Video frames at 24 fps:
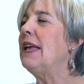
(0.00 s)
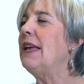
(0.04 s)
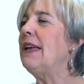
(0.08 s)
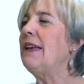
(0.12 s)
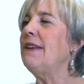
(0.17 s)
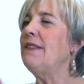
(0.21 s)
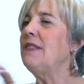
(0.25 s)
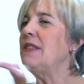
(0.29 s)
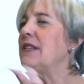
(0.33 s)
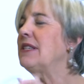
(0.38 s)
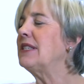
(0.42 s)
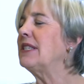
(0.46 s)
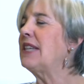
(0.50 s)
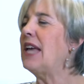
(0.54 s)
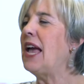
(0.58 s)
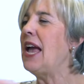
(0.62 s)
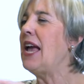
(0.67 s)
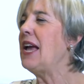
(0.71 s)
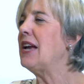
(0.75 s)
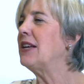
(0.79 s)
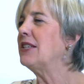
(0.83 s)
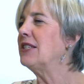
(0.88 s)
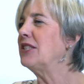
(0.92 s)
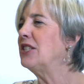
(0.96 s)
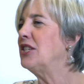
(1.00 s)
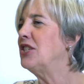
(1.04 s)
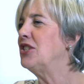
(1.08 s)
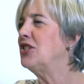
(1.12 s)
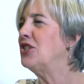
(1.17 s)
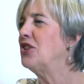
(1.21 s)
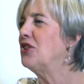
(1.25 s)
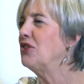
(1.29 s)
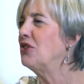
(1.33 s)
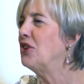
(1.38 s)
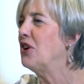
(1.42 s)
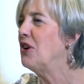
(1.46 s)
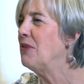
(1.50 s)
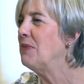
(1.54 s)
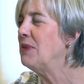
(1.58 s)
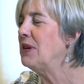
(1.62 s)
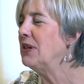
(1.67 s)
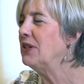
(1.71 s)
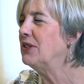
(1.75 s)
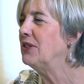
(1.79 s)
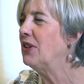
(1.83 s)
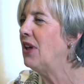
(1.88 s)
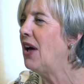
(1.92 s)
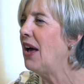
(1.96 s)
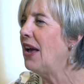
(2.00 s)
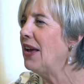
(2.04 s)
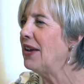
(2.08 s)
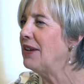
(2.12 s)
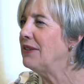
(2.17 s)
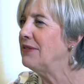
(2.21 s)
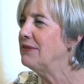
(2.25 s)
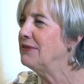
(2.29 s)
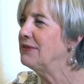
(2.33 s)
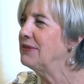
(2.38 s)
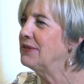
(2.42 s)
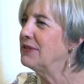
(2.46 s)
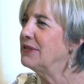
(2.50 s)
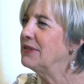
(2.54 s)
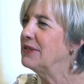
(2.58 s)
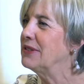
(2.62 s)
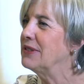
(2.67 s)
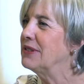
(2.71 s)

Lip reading: In this chaos, they start coming alive.